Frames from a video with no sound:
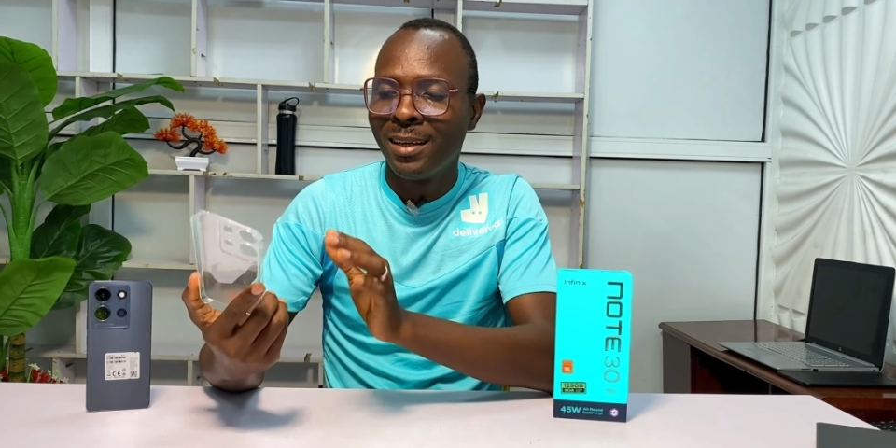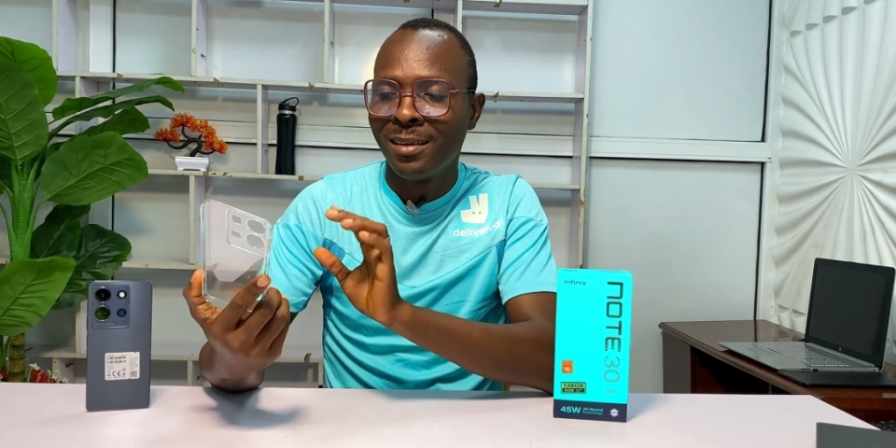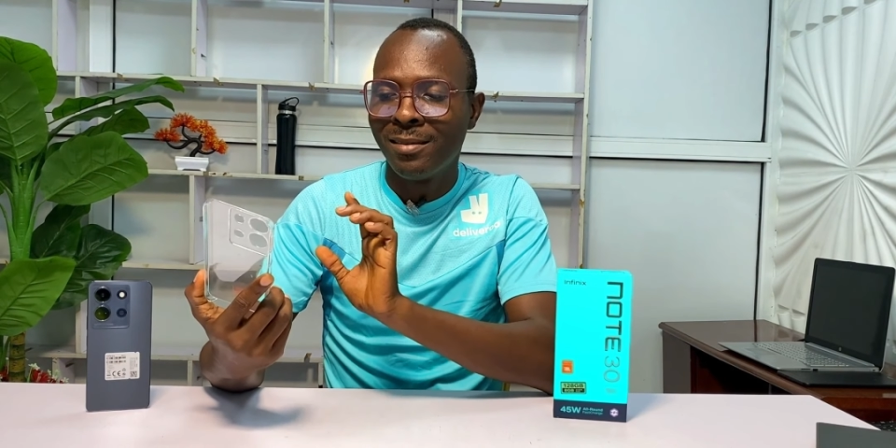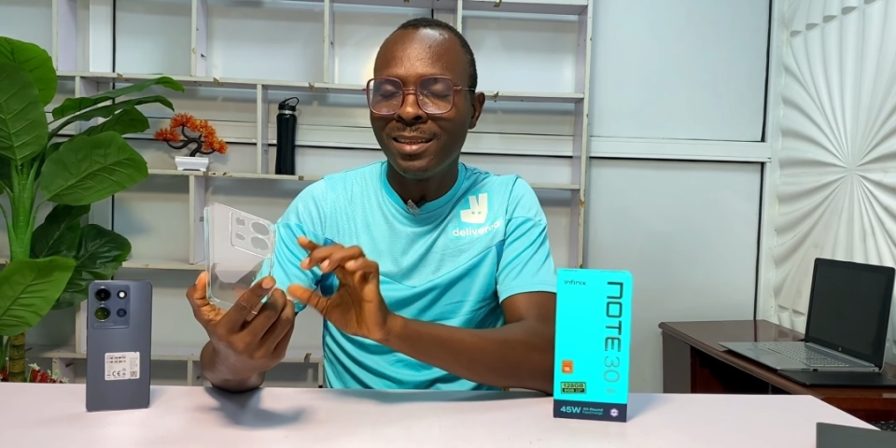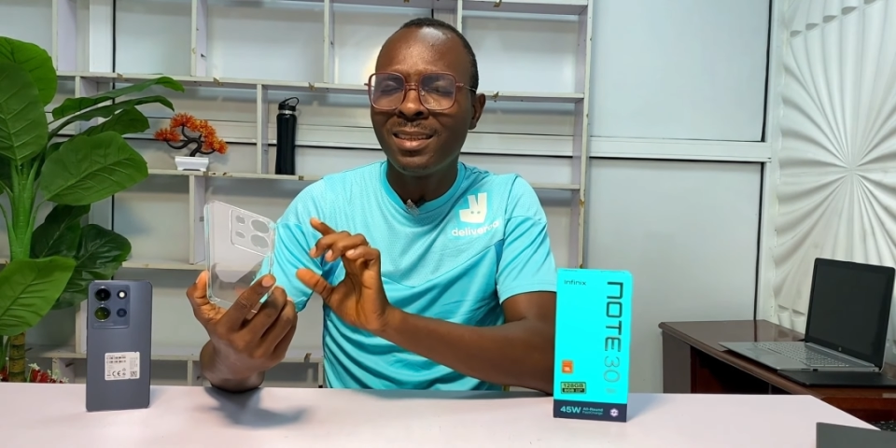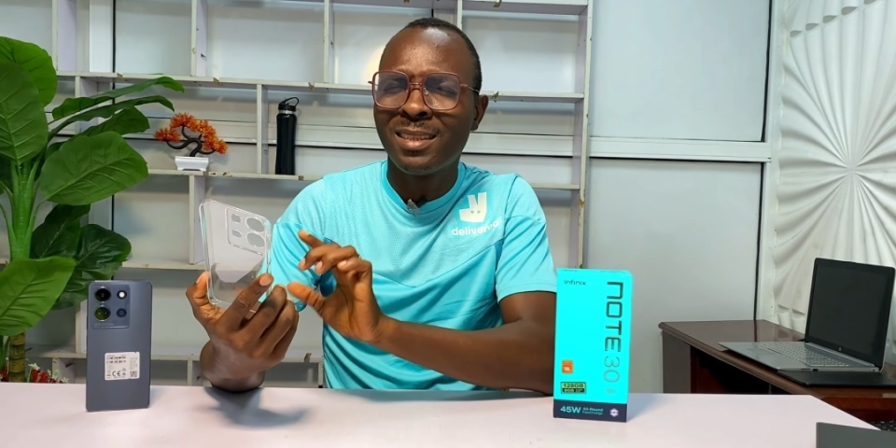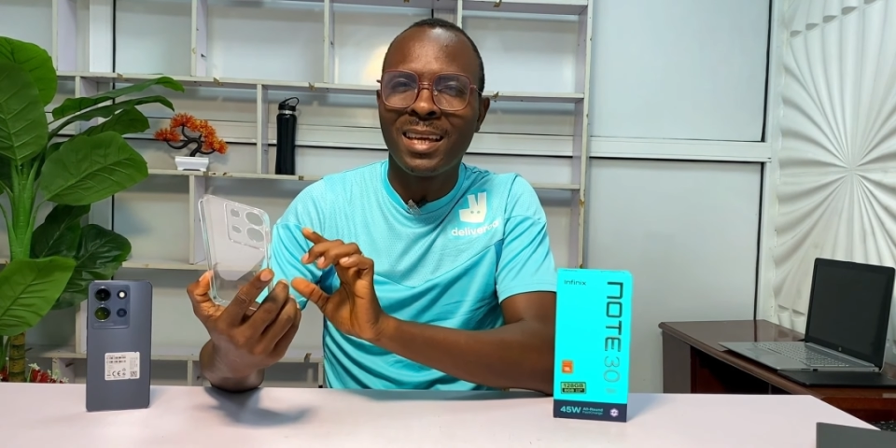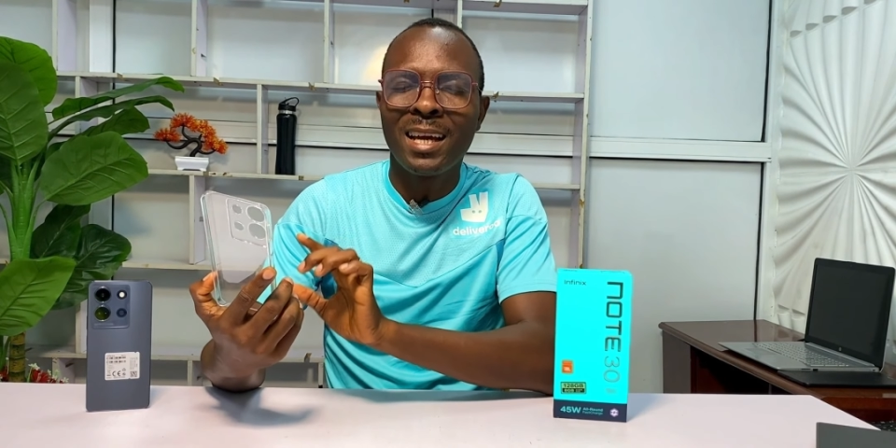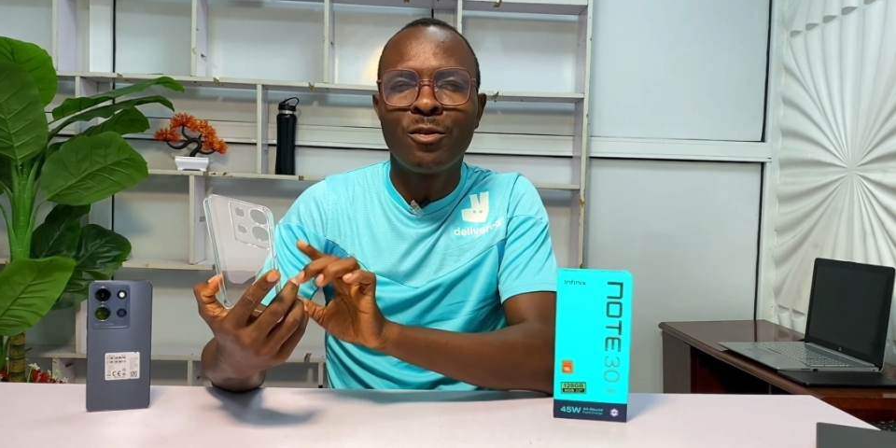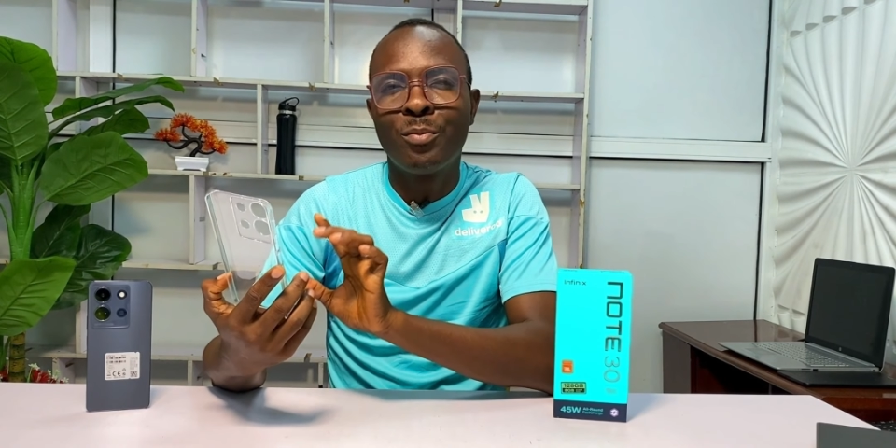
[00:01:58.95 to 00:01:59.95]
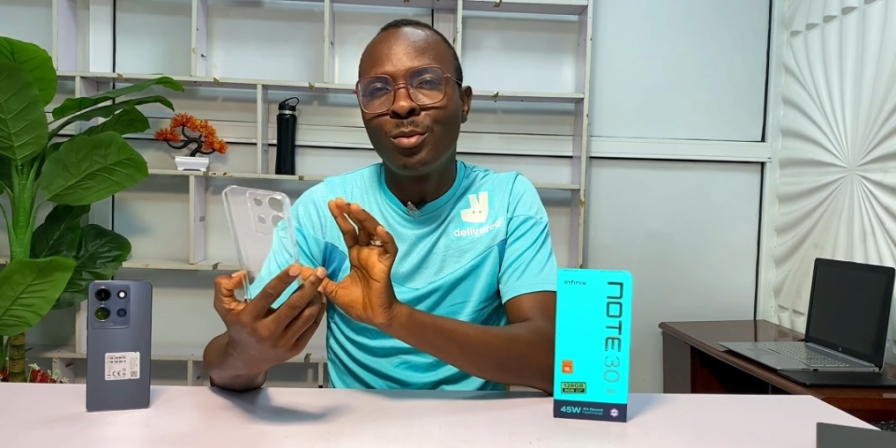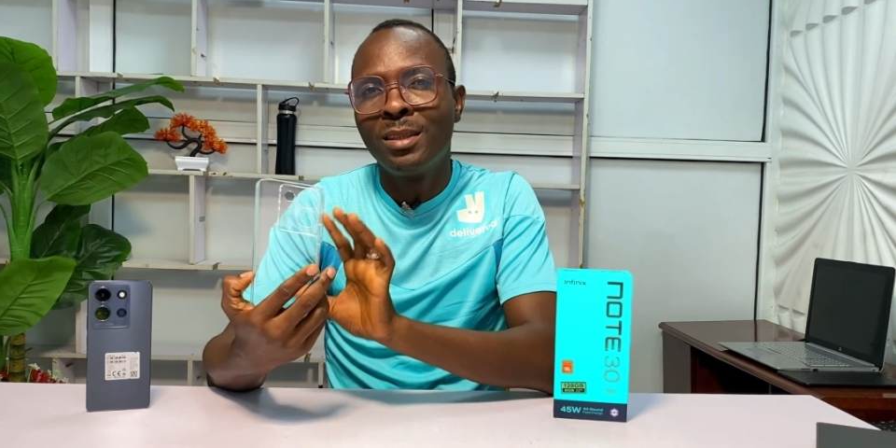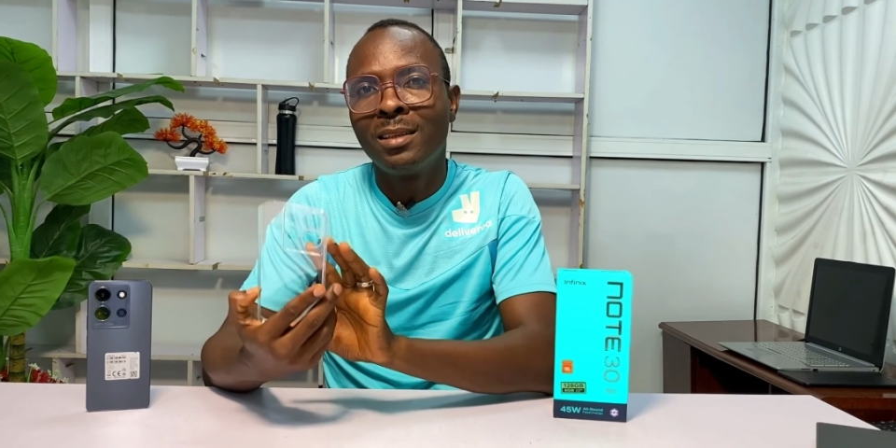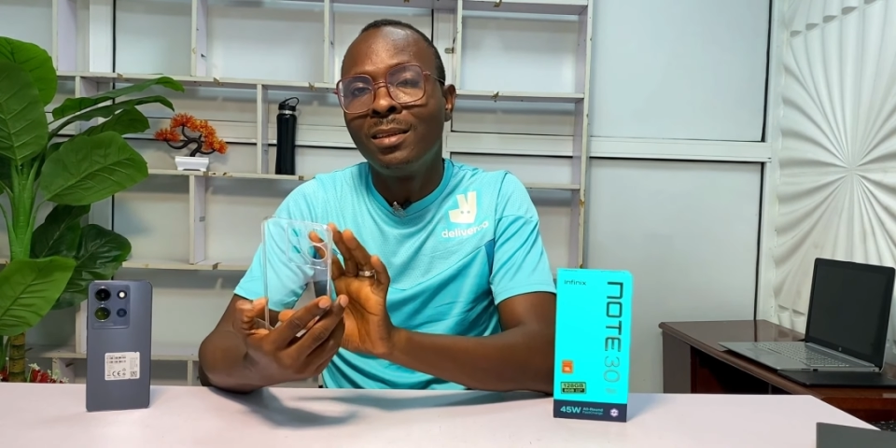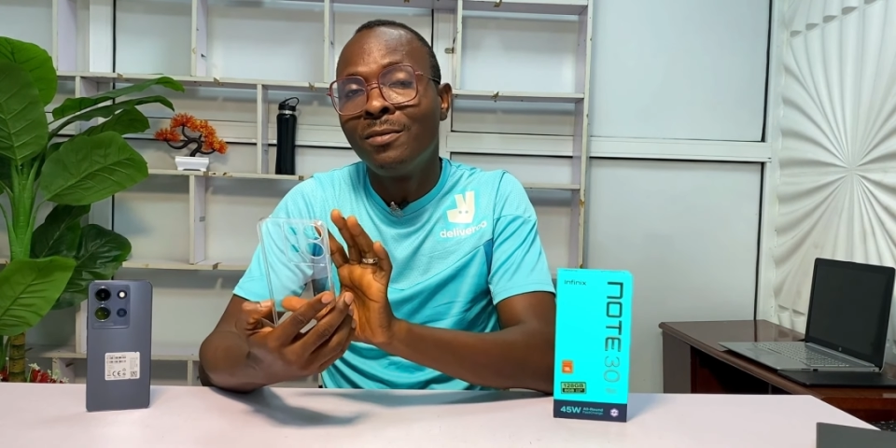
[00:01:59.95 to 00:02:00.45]
This is the kind of
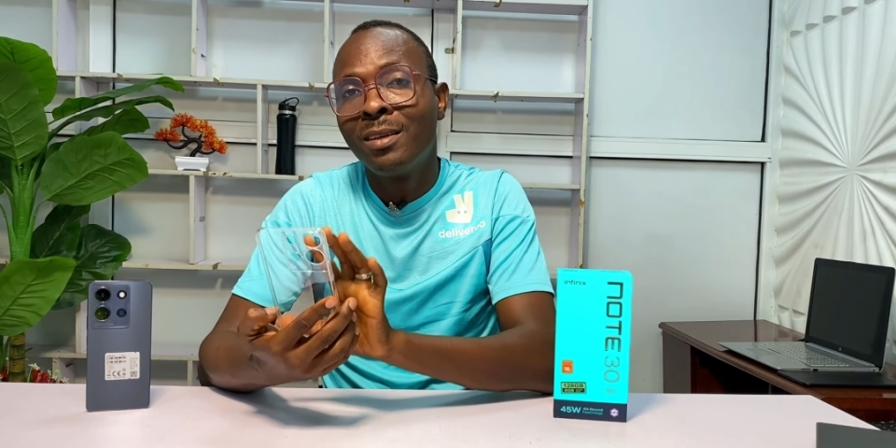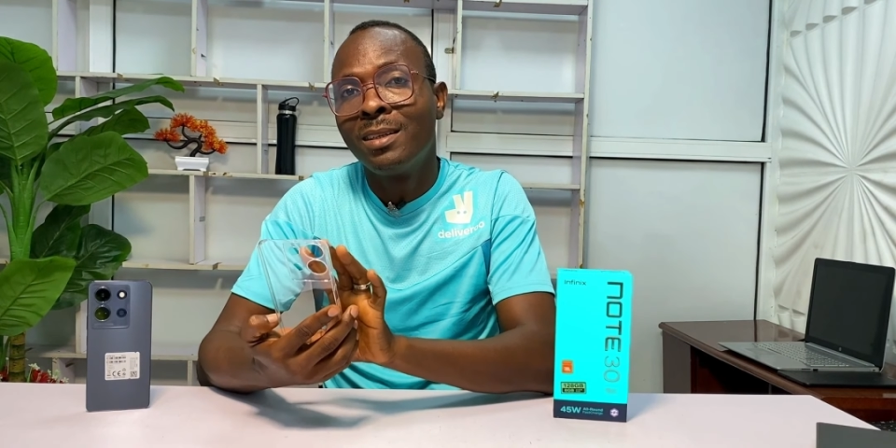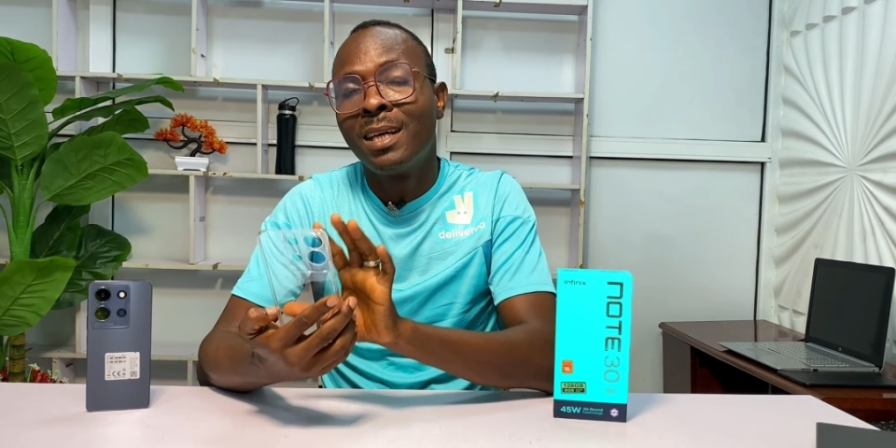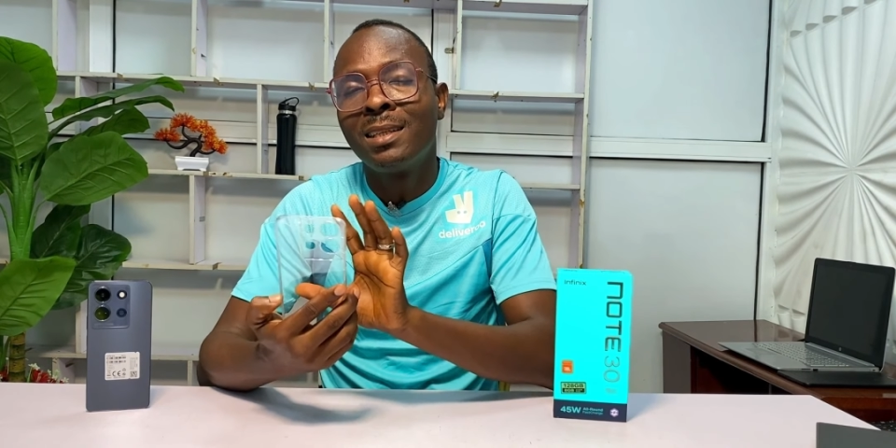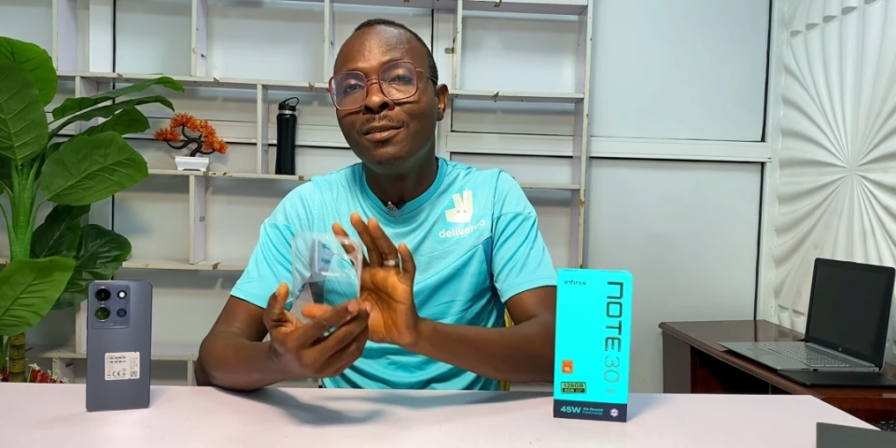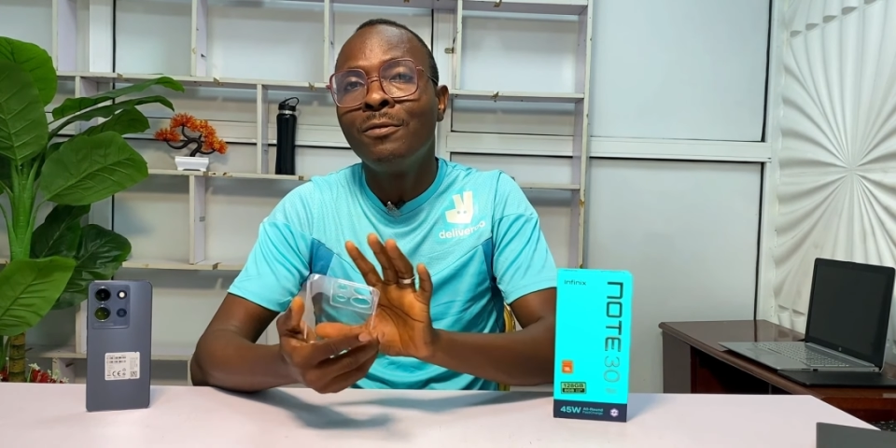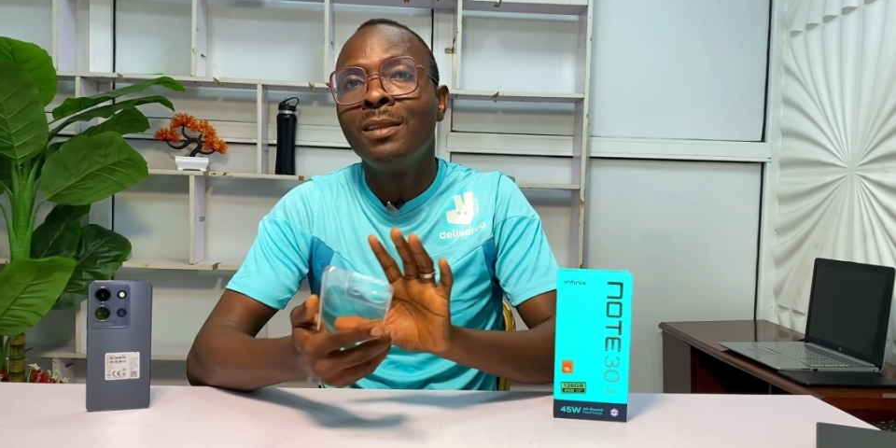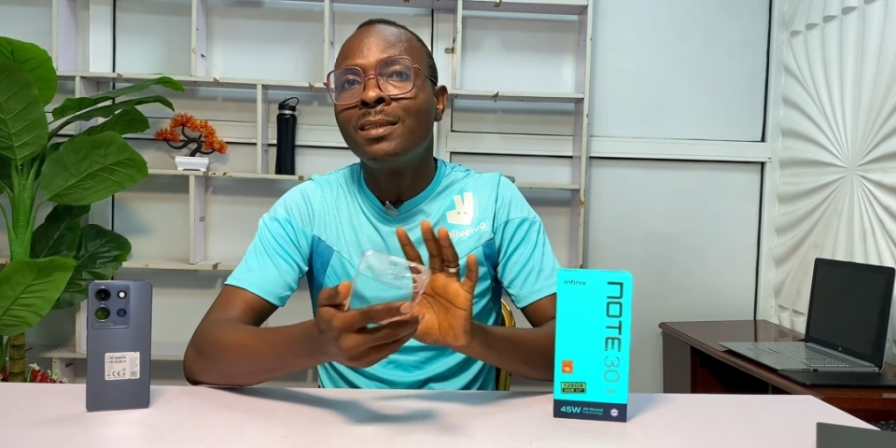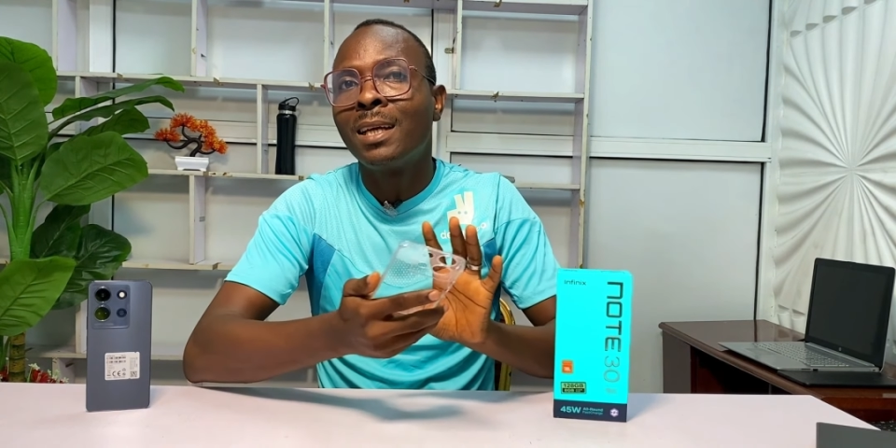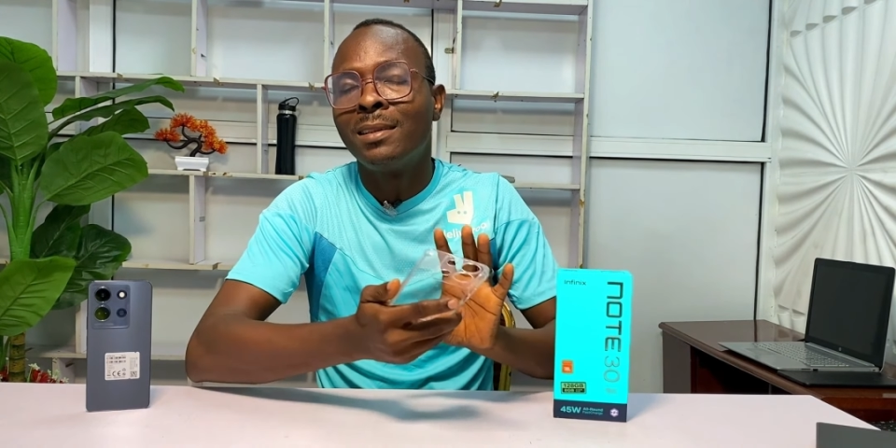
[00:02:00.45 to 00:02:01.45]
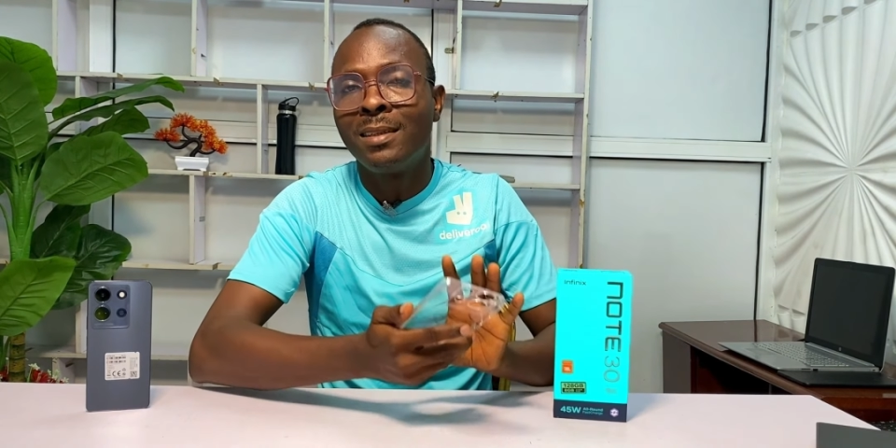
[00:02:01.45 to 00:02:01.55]
protective case that Infinix and